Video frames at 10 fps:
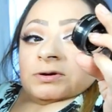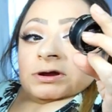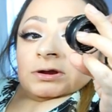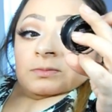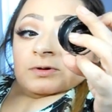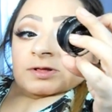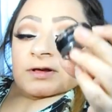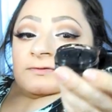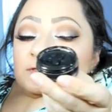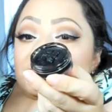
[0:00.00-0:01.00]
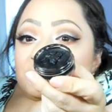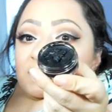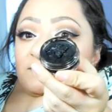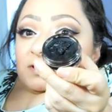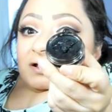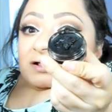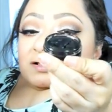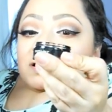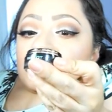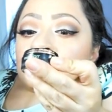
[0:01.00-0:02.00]
in number 77 is
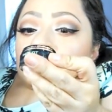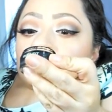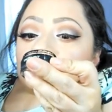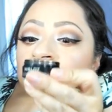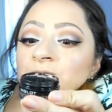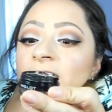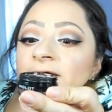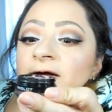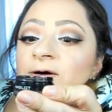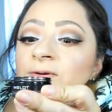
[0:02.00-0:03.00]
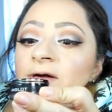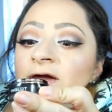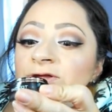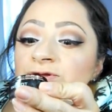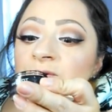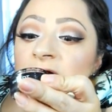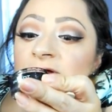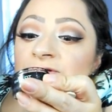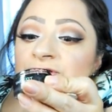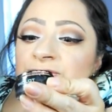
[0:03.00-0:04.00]
dried out. I
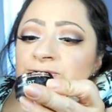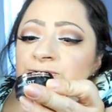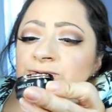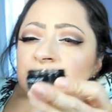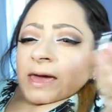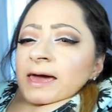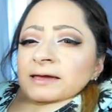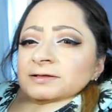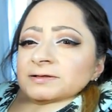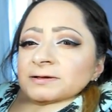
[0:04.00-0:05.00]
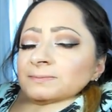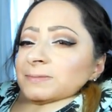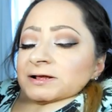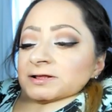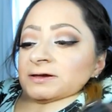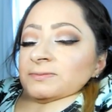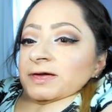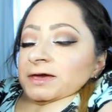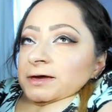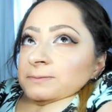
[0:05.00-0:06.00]
tried to add some mixing
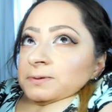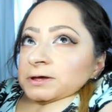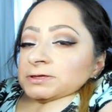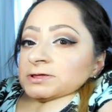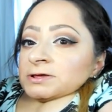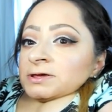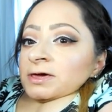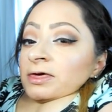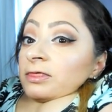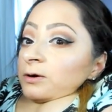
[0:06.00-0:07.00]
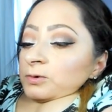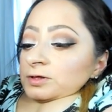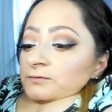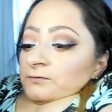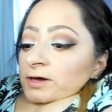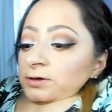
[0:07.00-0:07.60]
medium, but I ended up using